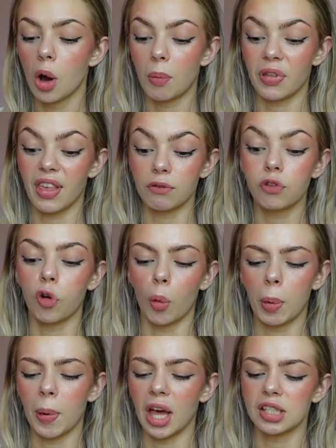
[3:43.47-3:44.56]
but then 4
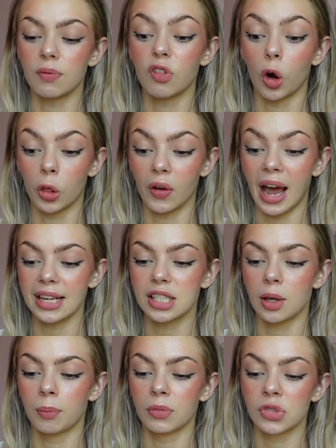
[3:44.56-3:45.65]
per person for other
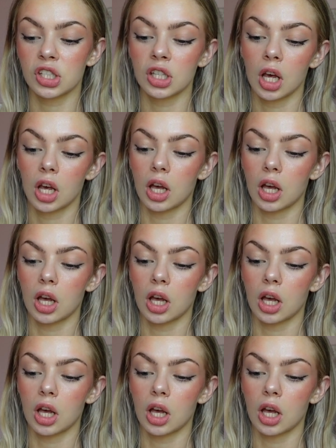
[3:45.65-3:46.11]
items.